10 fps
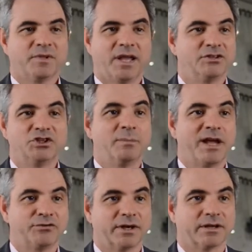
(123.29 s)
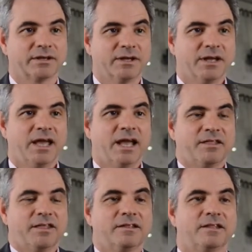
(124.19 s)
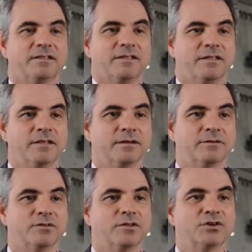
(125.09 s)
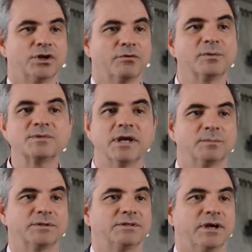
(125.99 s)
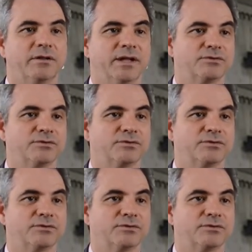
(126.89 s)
geometric. And I think that the showrooms help to tell that